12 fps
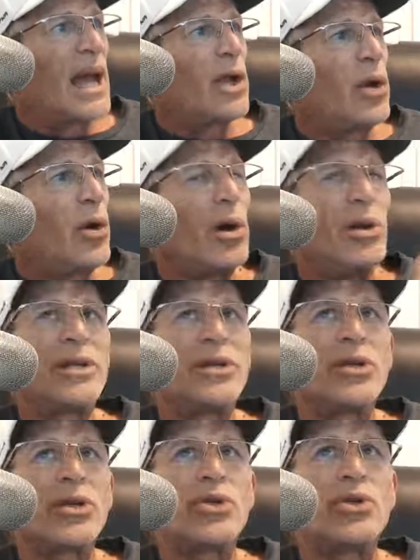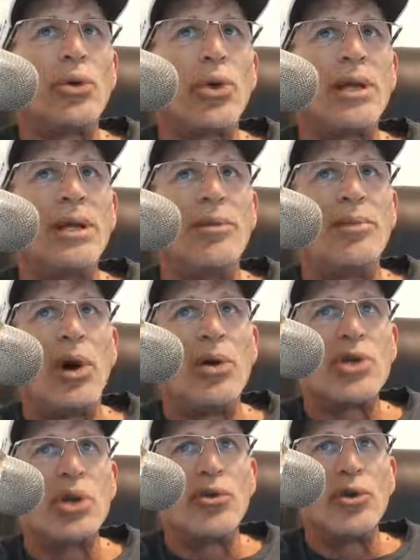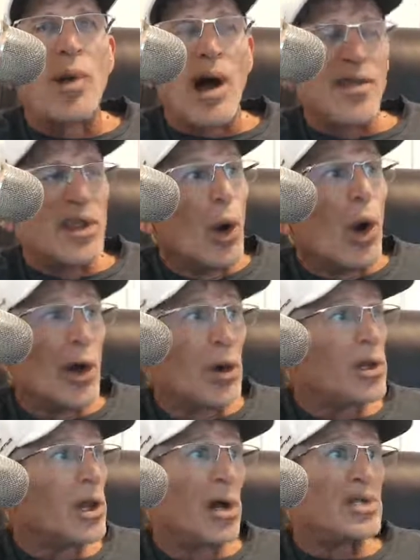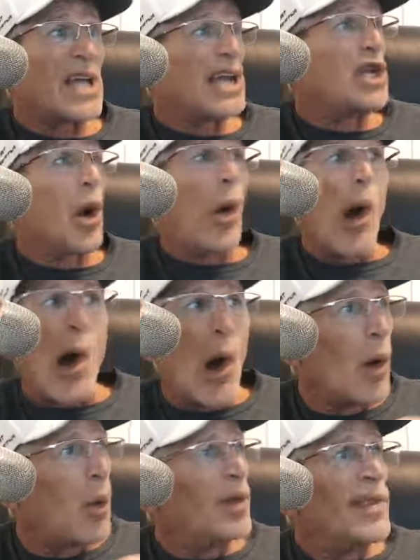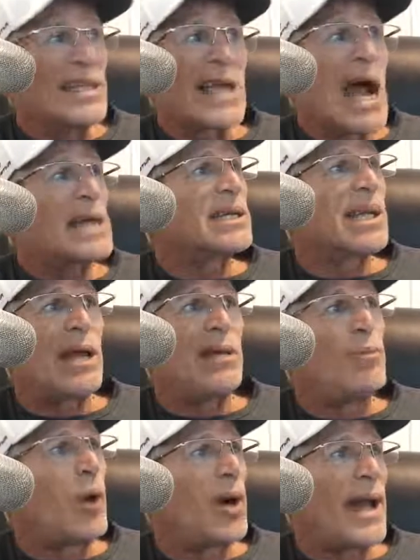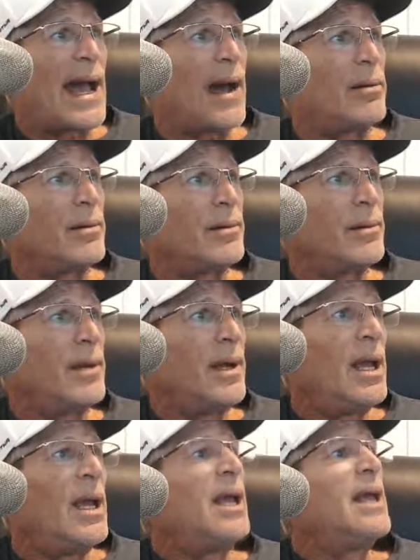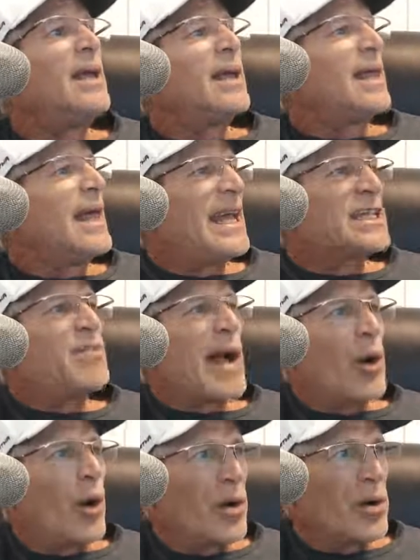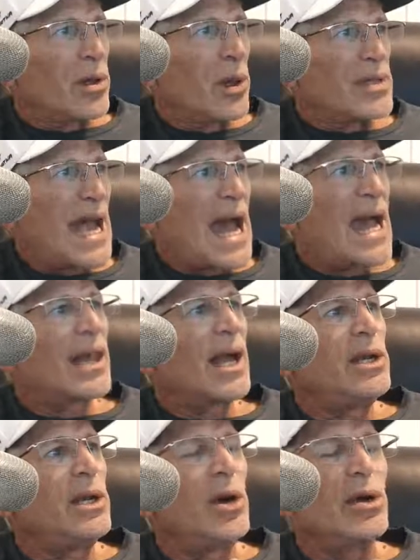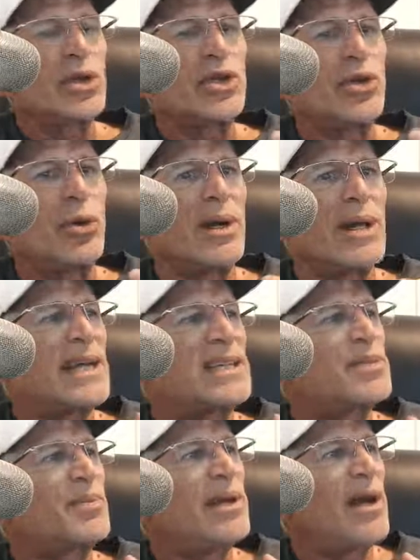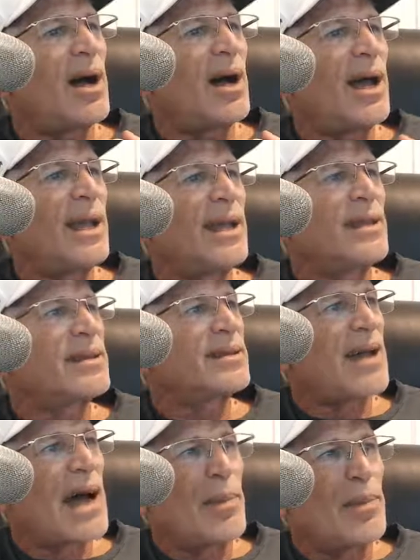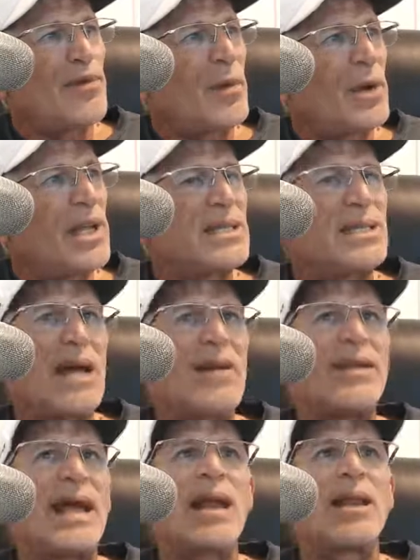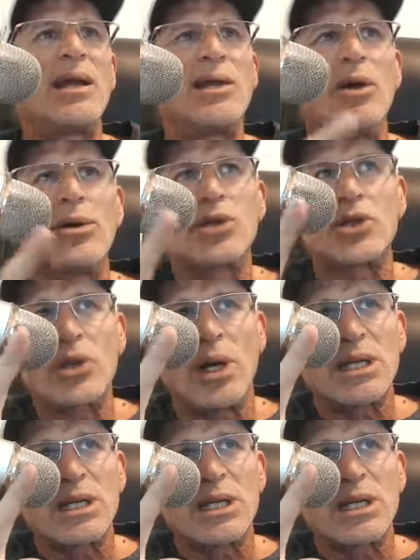called it to short in the Mojo room on the auto close. I know all when these guys are getting bought out. It's my auto close. How did I know to short SPI at the top at 47? How did I know to short